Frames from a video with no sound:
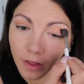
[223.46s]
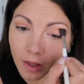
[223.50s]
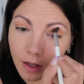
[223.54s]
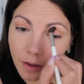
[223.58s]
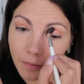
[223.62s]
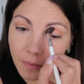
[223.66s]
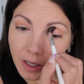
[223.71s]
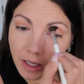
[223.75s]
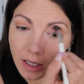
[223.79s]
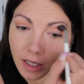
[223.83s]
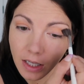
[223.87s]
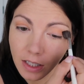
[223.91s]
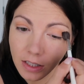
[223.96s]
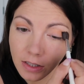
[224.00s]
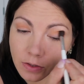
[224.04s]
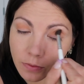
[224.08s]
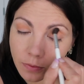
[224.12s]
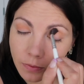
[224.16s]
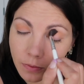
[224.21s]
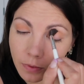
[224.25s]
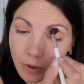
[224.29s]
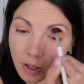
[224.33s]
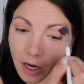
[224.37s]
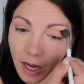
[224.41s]
My
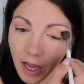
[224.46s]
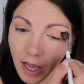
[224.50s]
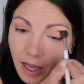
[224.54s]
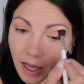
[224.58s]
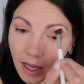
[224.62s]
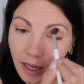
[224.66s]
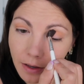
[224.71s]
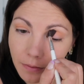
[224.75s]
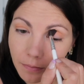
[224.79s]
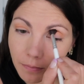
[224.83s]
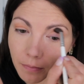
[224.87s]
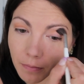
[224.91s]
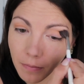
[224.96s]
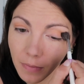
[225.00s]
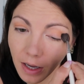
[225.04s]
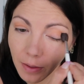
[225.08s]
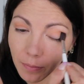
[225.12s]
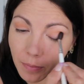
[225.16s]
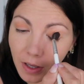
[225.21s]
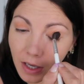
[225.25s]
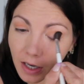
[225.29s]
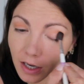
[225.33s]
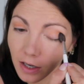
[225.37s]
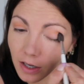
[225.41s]
kids were at my
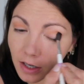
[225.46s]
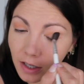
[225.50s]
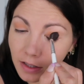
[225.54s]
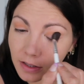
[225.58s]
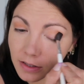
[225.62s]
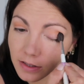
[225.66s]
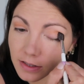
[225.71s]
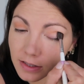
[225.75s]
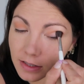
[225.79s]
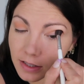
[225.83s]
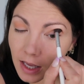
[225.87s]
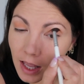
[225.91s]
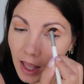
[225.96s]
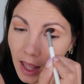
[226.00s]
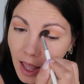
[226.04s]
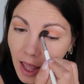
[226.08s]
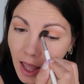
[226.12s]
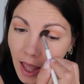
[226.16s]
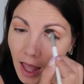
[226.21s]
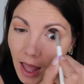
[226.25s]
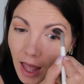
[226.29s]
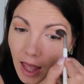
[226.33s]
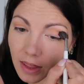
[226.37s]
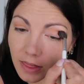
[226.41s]
parents',
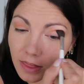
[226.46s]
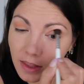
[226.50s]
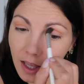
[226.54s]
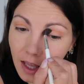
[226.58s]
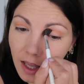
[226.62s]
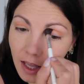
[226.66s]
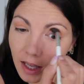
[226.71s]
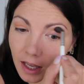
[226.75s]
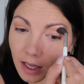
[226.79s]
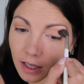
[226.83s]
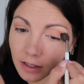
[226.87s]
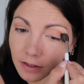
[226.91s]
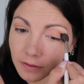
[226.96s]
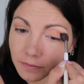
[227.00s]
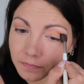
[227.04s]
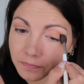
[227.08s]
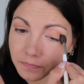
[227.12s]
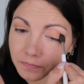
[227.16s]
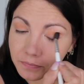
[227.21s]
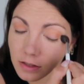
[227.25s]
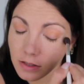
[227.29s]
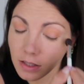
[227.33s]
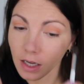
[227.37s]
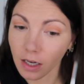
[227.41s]
and then
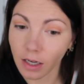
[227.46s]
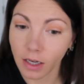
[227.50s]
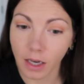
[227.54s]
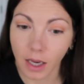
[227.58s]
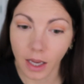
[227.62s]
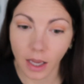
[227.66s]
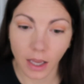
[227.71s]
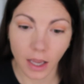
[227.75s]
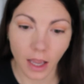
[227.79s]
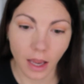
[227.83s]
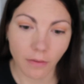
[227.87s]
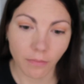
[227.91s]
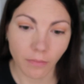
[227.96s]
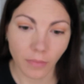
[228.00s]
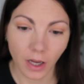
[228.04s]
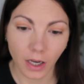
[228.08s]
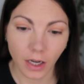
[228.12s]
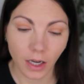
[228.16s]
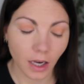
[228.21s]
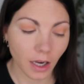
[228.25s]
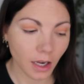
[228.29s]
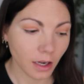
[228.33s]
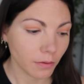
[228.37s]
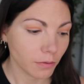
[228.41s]
Sunday and
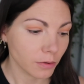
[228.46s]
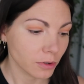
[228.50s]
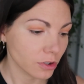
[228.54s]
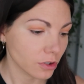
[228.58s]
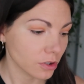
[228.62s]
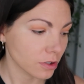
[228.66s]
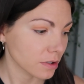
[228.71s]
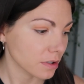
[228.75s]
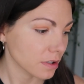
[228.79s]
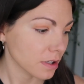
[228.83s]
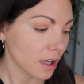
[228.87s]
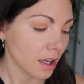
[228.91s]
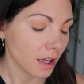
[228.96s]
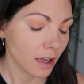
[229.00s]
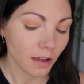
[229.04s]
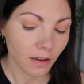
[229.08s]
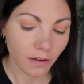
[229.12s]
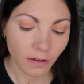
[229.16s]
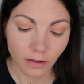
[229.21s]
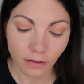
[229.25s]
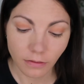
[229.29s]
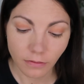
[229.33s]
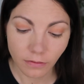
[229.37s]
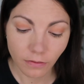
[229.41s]
Monday was just like
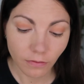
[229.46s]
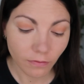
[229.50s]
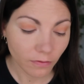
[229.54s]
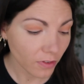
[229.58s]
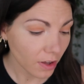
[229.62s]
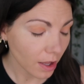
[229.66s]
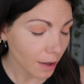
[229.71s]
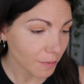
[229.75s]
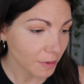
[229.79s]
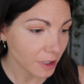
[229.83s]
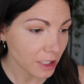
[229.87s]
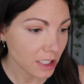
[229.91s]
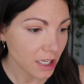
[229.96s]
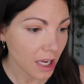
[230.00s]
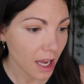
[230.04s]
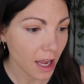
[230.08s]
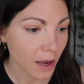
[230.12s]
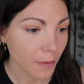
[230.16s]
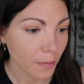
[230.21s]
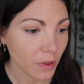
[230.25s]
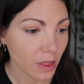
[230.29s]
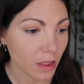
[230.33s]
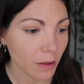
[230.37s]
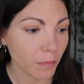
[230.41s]
family
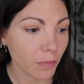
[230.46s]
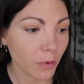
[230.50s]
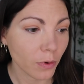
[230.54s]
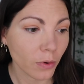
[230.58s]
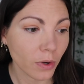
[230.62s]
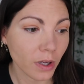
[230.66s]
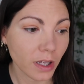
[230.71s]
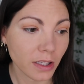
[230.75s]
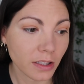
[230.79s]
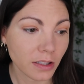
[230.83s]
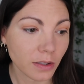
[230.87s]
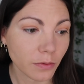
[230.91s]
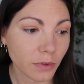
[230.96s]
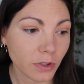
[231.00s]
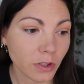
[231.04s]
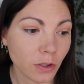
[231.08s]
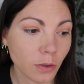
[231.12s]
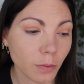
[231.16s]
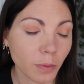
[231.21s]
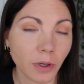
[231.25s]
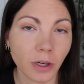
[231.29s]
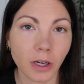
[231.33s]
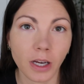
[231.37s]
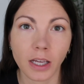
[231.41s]
time with the boys. It was
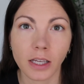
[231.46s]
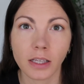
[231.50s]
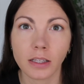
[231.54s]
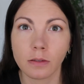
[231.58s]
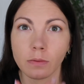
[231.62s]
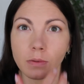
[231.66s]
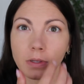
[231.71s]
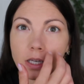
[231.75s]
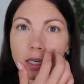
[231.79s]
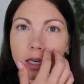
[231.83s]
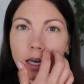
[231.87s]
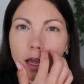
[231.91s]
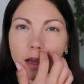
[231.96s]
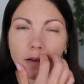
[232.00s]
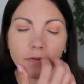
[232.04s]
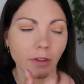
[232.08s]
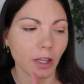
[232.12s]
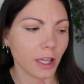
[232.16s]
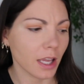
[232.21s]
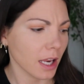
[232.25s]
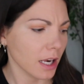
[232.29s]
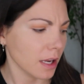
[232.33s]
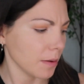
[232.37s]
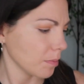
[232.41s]
super nice. We didn't have
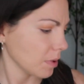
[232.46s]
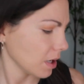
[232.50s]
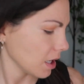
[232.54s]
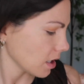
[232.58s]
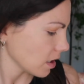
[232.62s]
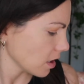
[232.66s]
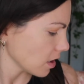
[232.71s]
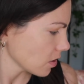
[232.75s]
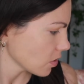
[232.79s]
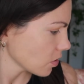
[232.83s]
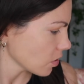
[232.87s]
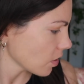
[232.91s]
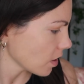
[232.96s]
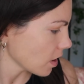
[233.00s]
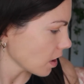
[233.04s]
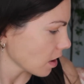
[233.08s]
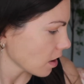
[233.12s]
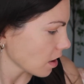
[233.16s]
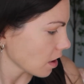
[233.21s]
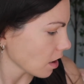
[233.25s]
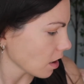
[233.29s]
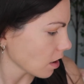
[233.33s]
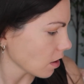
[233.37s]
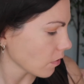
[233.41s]
like any picnics or
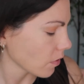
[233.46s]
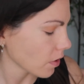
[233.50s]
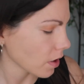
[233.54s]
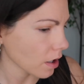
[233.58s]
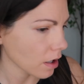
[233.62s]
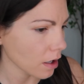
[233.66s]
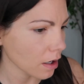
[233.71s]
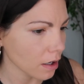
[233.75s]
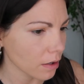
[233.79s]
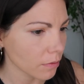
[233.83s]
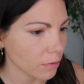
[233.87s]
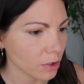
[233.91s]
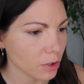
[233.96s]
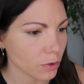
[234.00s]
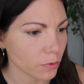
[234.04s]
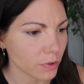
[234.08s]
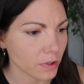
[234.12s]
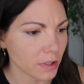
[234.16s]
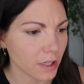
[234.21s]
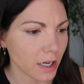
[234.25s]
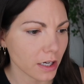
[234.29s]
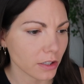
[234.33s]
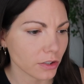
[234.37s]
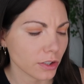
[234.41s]
anything going on, which
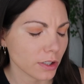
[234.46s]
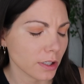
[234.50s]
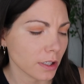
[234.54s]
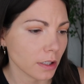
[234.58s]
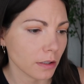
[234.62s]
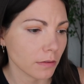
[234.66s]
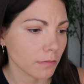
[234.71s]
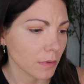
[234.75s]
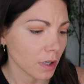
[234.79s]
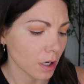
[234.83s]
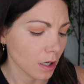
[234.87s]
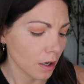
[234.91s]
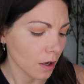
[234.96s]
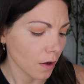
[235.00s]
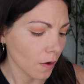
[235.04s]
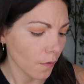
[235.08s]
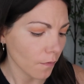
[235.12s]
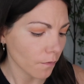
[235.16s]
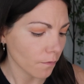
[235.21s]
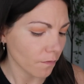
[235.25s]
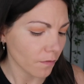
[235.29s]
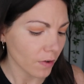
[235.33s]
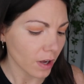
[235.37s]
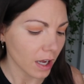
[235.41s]
was actually
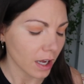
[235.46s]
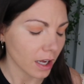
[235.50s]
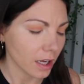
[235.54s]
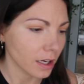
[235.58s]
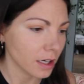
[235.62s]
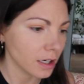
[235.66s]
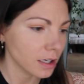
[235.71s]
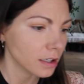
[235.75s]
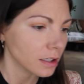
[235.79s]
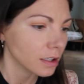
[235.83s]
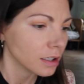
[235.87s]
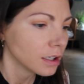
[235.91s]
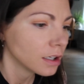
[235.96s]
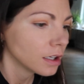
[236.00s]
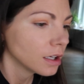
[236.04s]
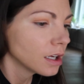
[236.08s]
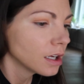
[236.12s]
fine.